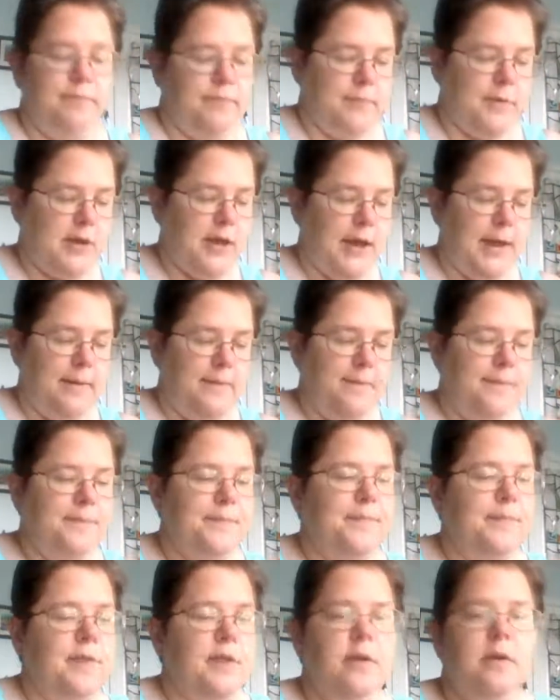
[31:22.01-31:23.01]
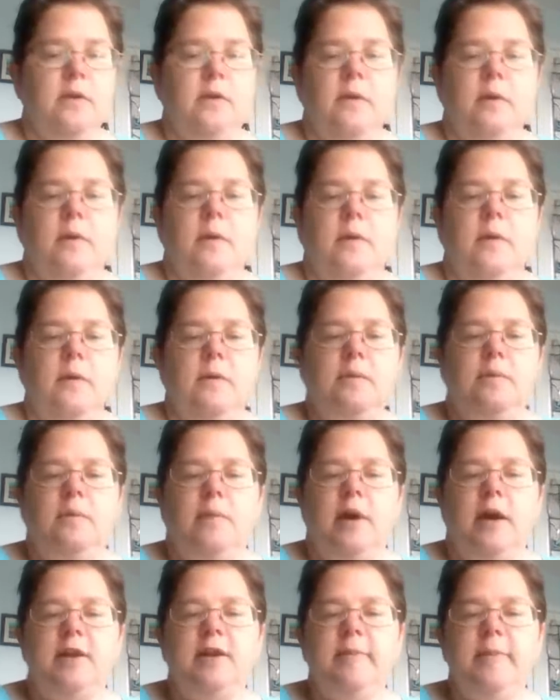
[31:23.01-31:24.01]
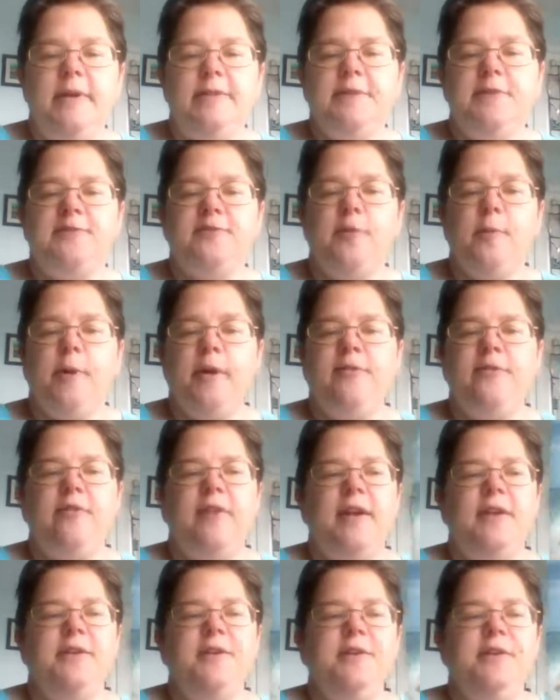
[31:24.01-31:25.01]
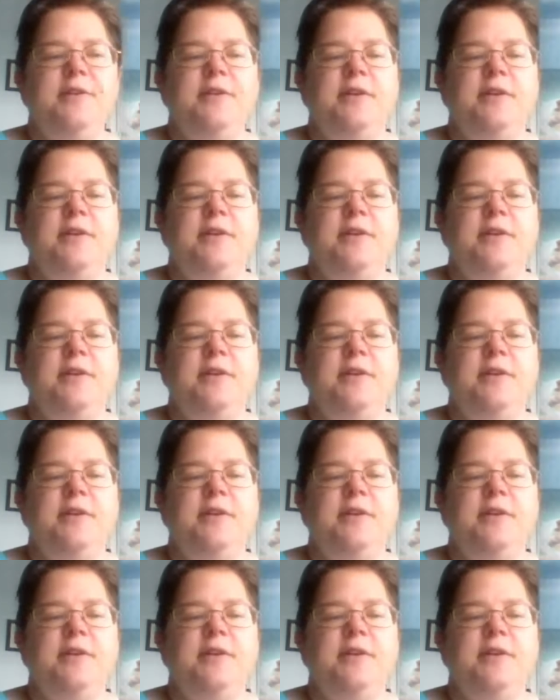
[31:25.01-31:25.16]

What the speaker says: Okay. I'm going to make this for my friend.